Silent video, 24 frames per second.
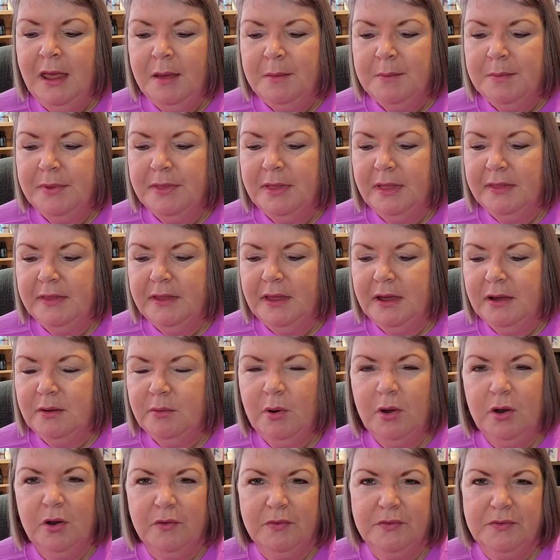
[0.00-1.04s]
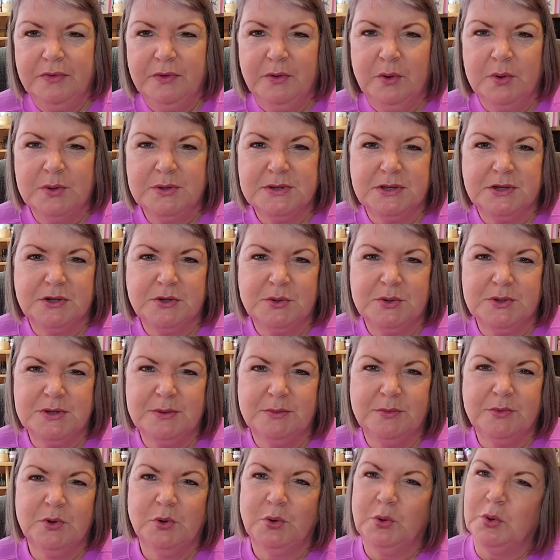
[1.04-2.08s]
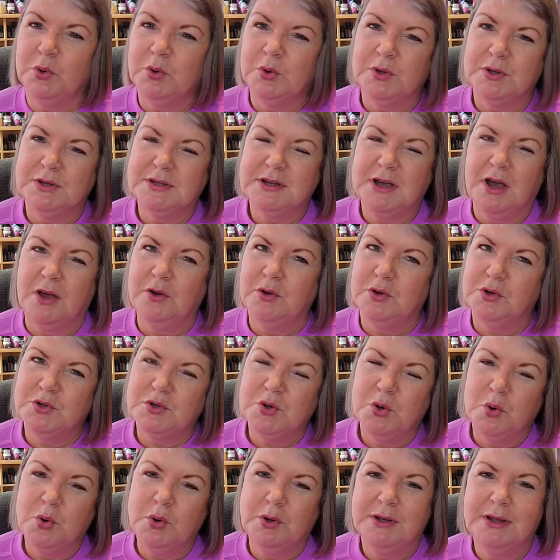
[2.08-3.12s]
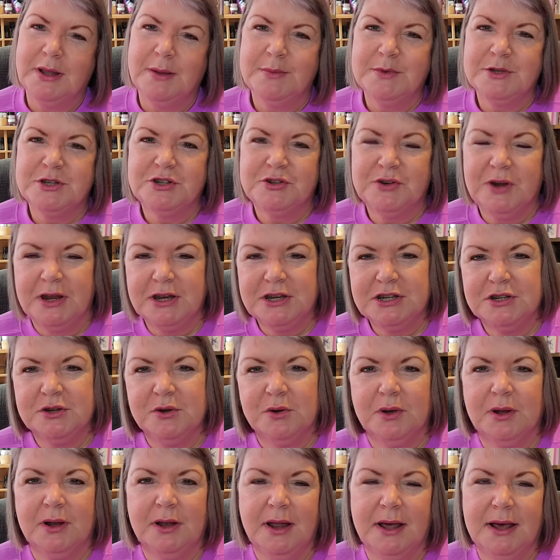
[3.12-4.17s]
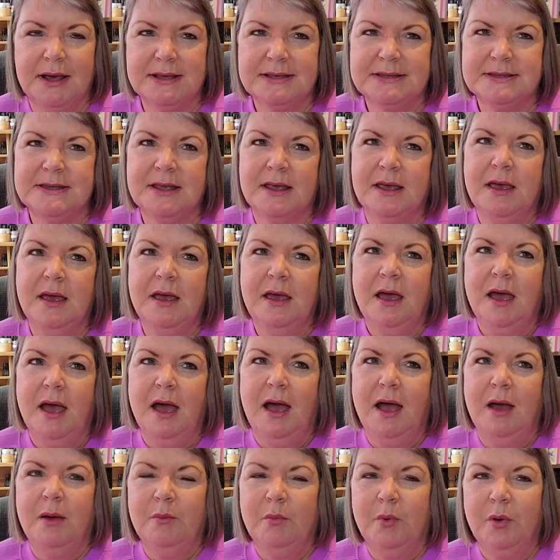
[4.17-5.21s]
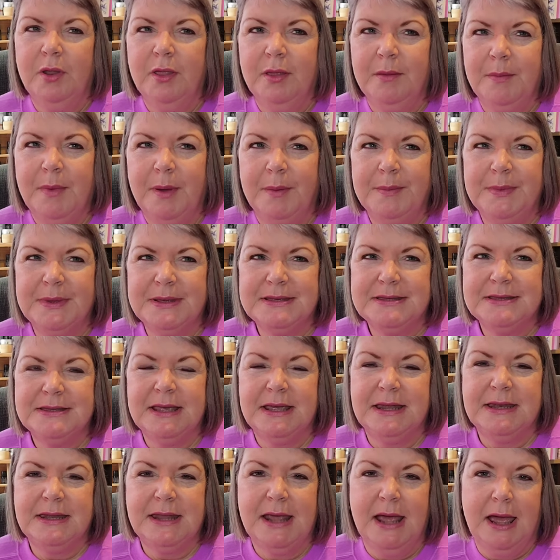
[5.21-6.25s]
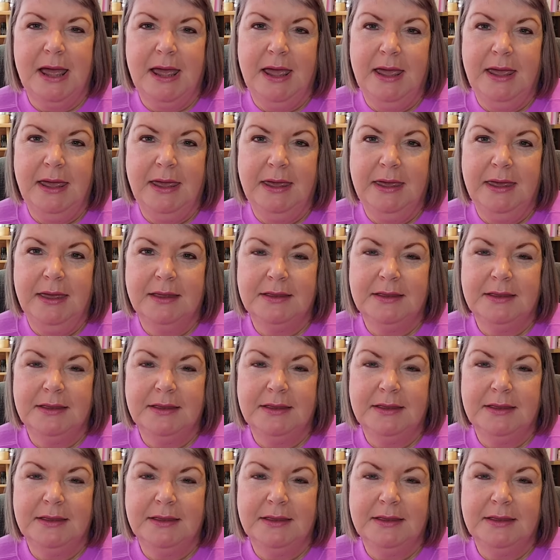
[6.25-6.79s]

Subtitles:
But then they quite often also do some talk, a demonstration or class. And one of the members did a